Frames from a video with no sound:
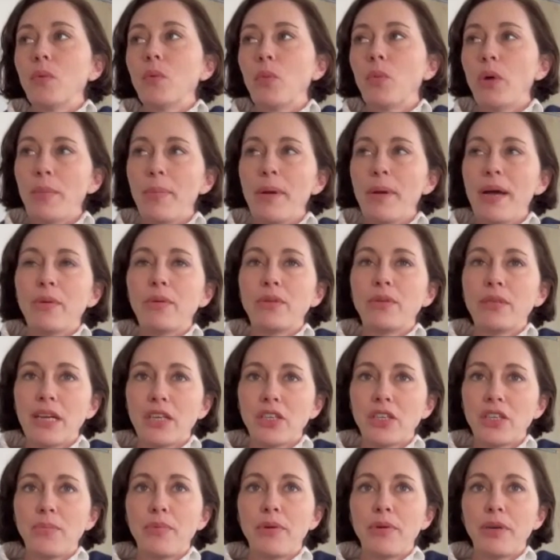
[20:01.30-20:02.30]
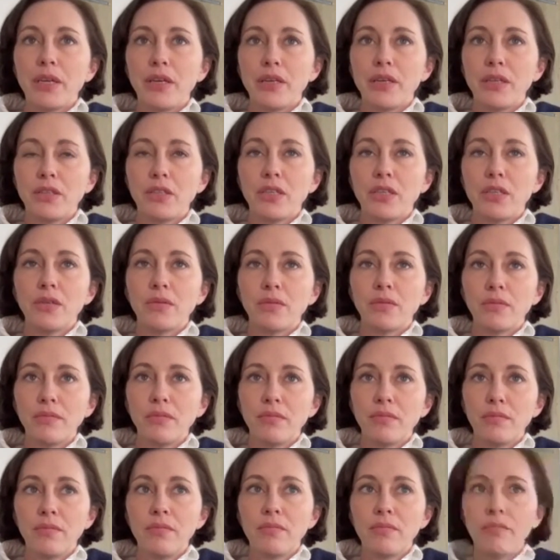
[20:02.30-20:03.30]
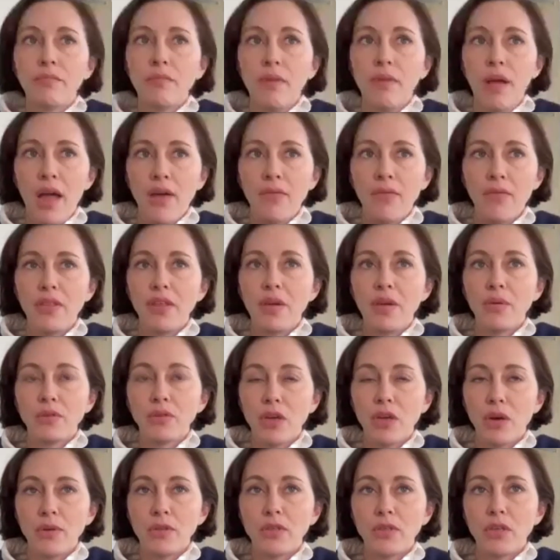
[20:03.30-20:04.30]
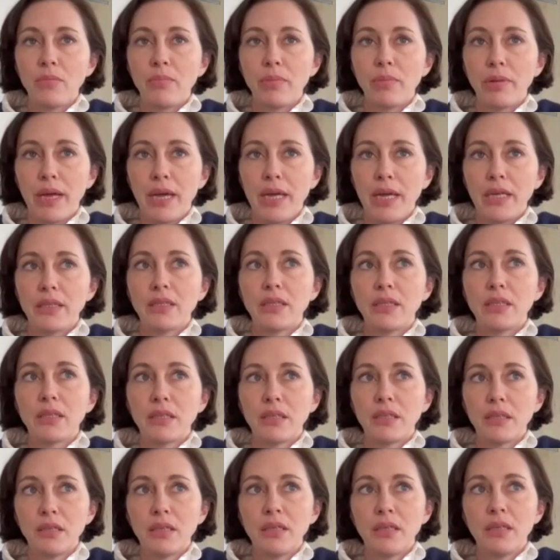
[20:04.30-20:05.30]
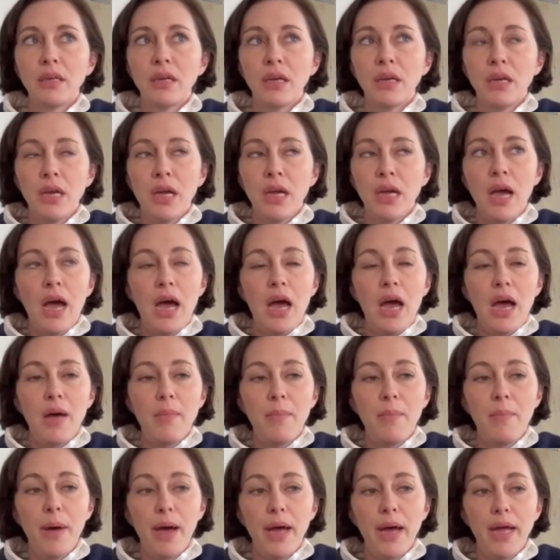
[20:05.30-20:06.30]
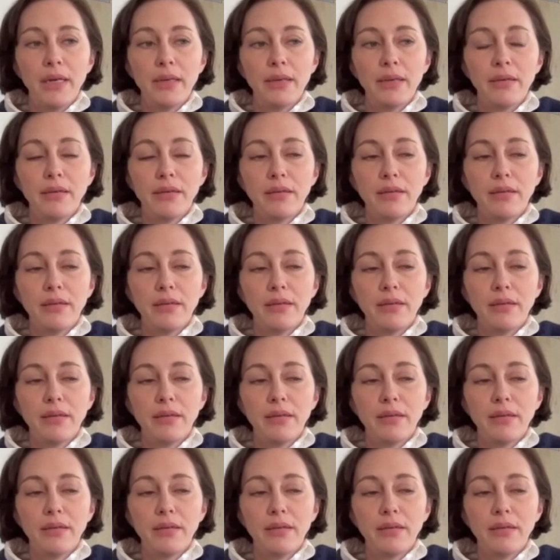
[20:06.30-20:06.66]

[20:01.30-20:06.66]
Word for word: Winnipeg was actually pretty good too. Everything was always on plates. Uh, but,